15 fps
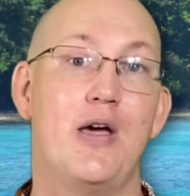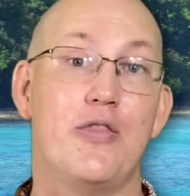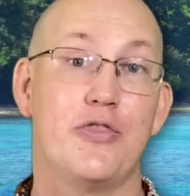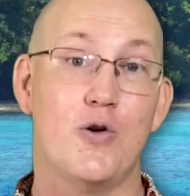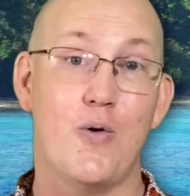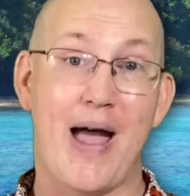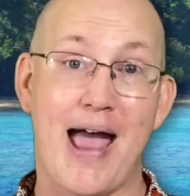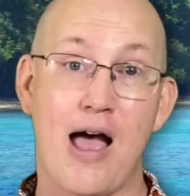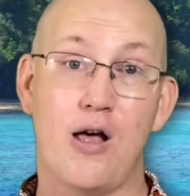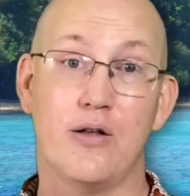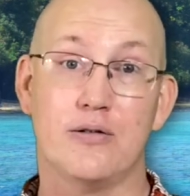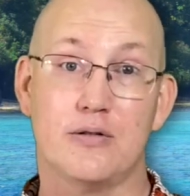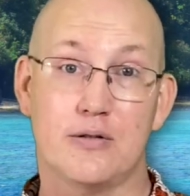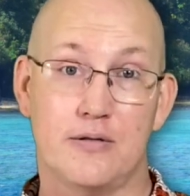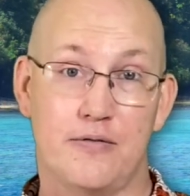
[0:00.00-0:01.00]

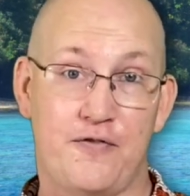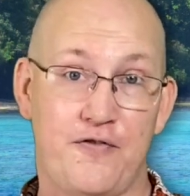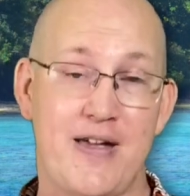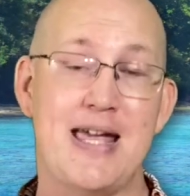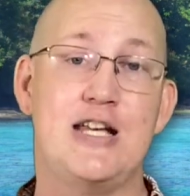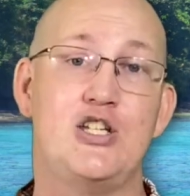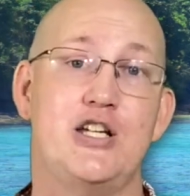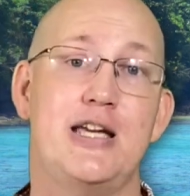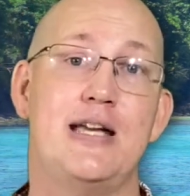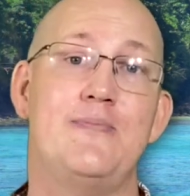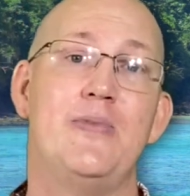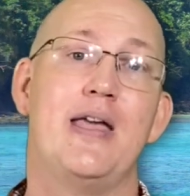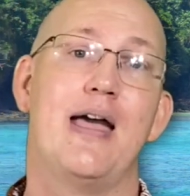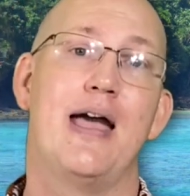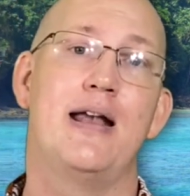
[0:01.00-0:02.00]
throughout Fiji,
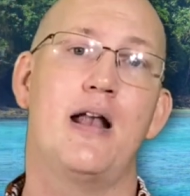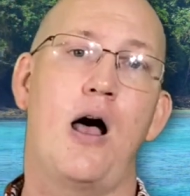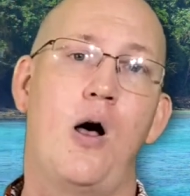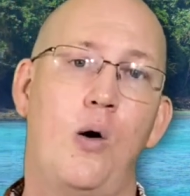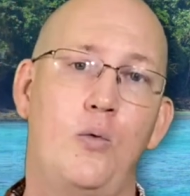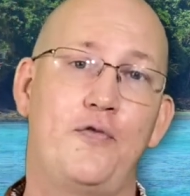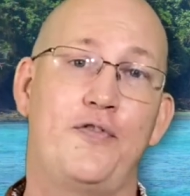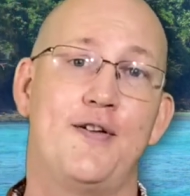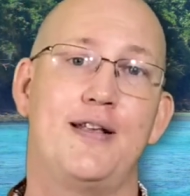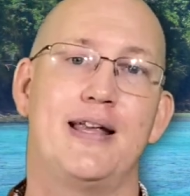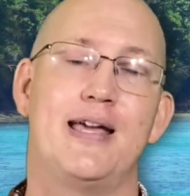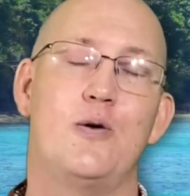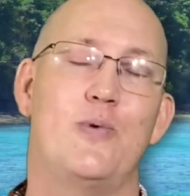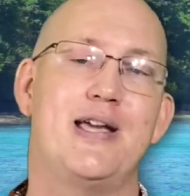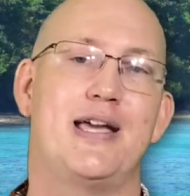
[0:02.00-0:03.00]
and
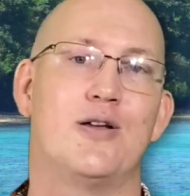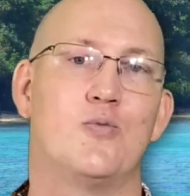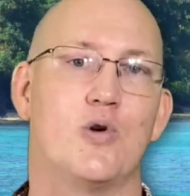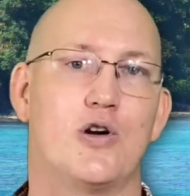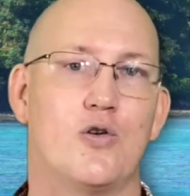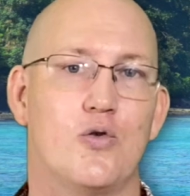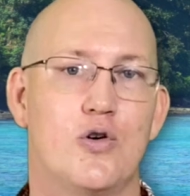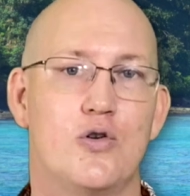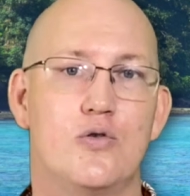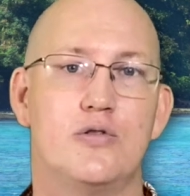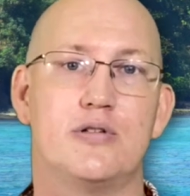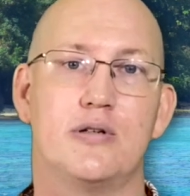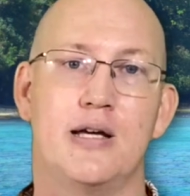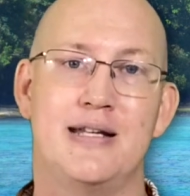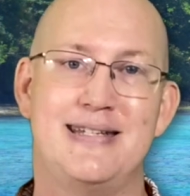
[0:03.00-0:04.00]
hopefully we can
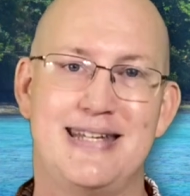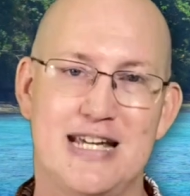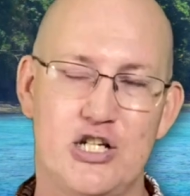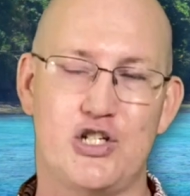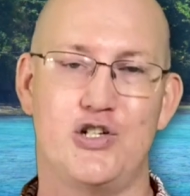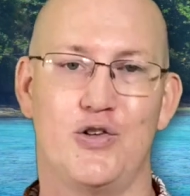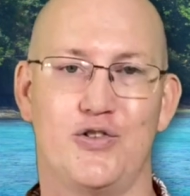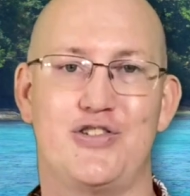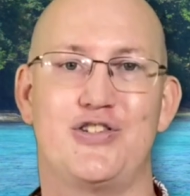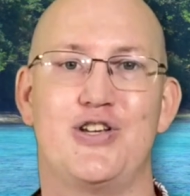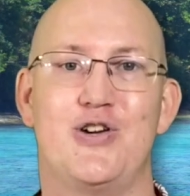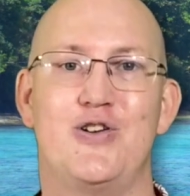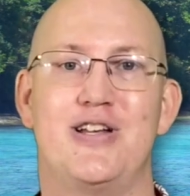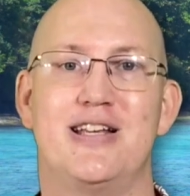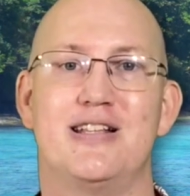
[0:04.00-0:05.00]
recruit additional
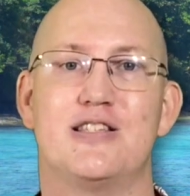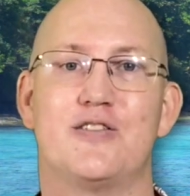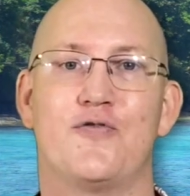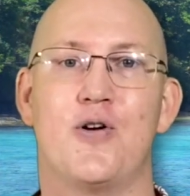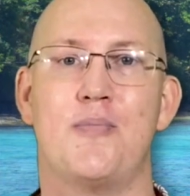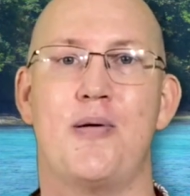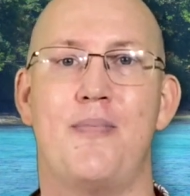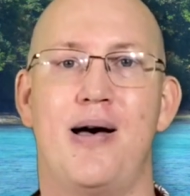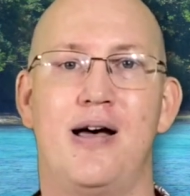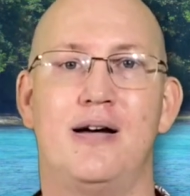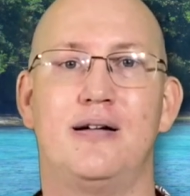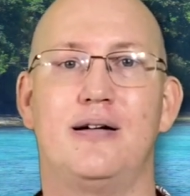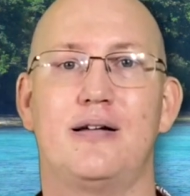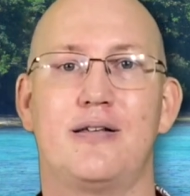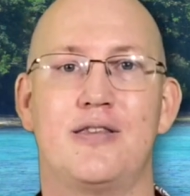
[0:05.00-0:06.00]
students from among